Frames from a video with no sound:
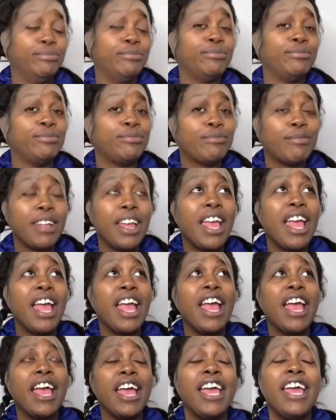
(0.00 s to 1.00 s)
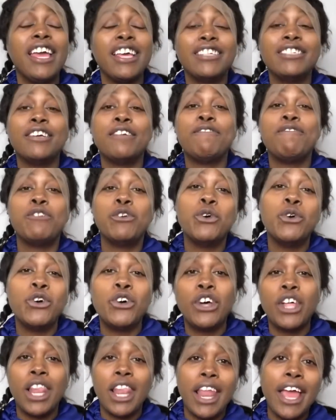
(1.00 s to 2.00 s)
It is a
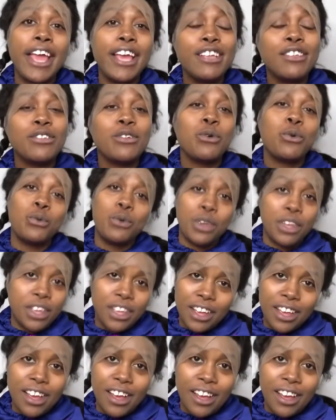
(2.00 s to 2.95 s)
full lace wig,